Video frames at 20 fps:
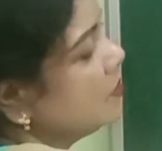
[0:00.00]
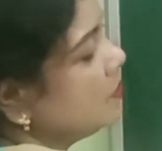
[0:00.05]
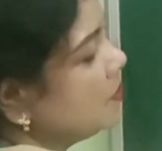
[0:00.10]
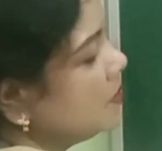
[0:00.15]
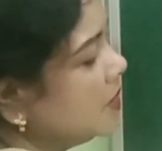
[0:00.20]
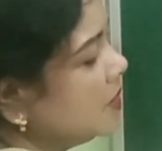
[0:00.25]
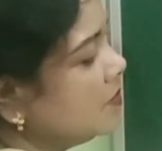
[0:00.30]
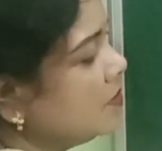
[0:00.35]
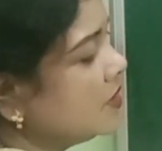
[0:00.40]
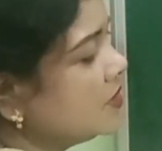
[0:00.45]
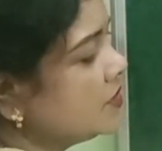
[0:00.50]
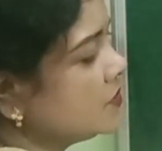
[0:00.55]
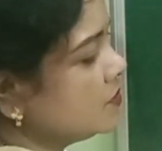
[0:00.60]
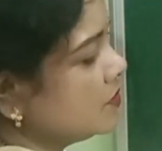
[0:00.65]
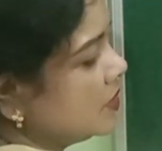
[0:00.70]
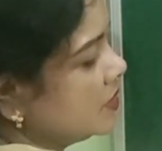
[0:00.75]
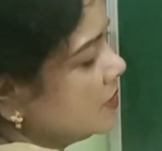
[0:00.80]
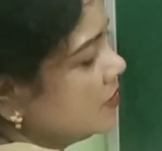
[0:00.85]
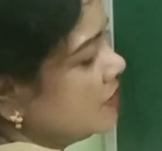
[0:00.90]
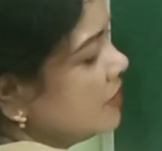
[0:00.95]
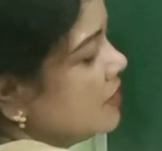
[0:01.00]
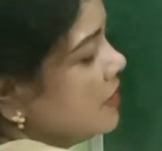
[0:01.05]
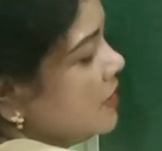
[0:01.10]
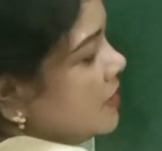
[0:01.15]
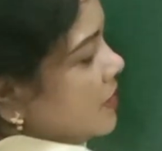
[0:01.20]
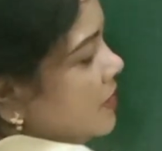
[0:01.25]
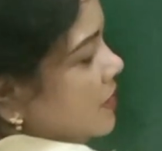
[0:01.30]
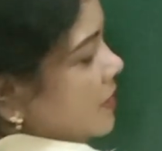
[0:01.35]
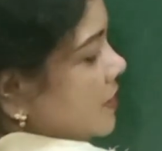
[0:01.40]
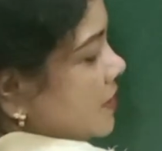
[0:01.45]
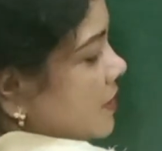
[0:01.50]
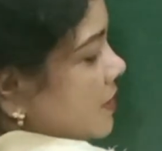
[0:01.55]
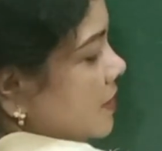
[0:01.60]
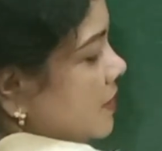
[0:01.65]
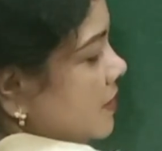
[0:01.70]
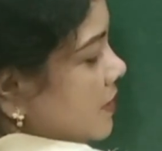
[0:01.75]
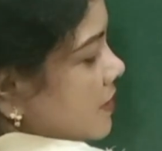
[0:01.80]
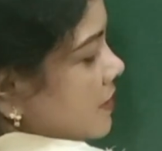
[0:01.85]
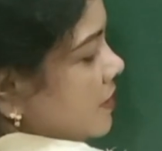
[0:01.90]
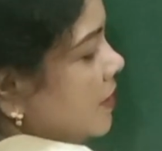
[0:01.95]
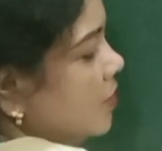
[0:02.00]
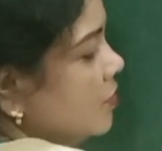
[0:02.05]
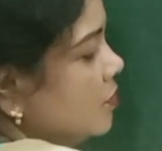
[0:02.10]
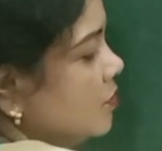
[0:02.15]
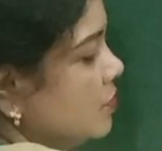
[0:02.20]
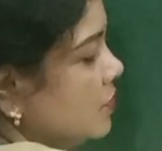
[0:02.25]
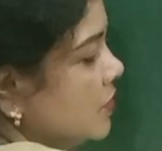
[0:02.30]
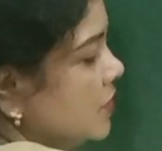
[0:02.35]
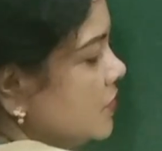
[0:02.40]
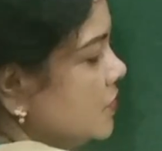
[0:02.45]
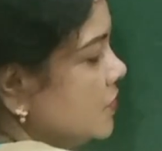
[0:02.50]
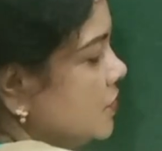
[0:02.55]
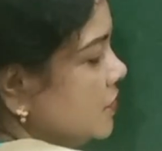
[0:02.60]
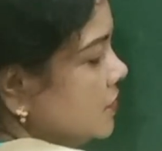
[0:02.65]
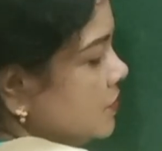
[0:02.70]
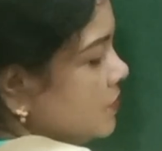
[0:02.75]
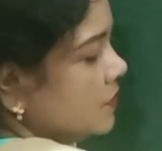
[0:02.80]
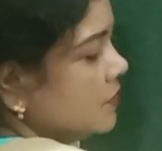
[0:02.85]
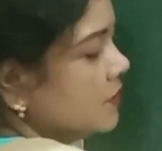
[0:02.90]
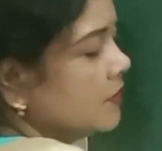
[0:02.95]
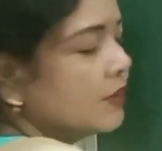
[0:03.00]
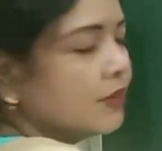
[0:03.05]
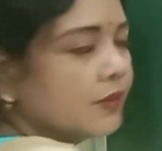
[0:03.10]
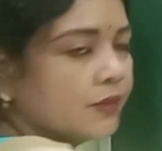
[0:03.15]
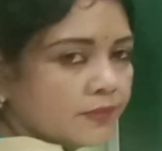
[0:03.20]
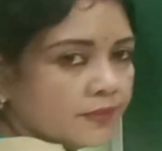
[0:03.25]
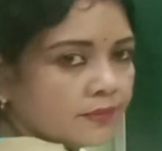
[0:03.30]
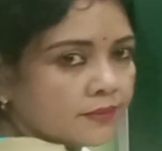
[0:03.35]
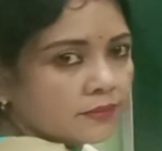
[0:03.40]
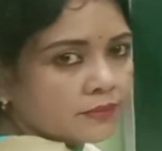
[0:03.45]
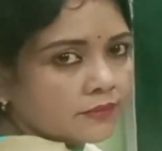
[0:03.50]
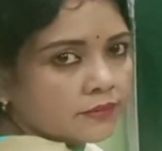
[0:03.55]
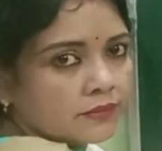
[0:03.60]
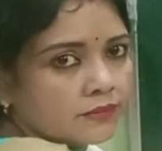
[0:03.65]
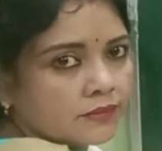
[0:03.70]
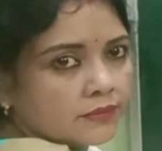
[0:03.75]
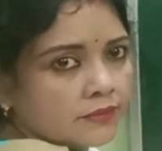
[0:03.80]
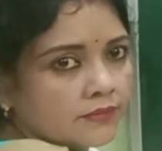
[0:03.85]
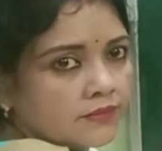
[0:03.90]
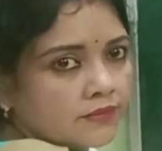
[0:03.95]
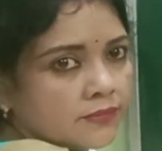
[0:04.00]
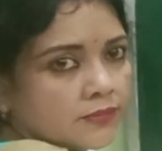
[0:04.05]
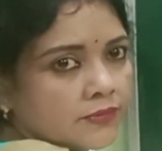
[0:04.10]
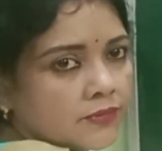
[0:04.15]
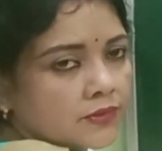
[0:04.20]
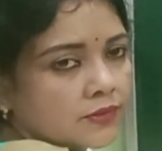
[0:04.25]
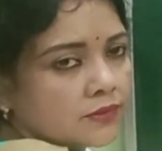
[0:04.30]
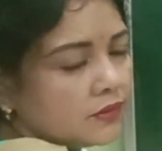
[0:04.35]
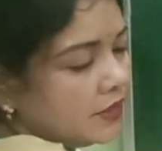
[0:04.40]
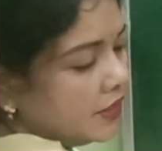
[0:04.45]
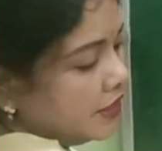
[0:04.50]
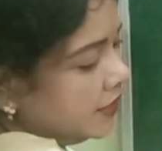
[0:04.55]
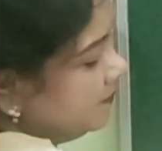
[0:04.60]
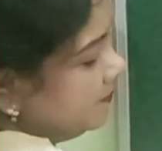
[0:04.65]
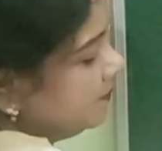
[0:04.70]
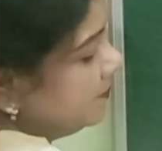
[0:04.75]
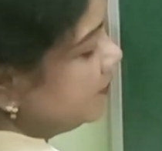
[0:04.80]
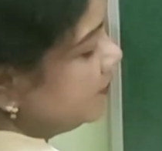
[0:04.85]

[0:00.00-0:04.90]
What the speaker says: 1 plus 1. The output is 0. Okay.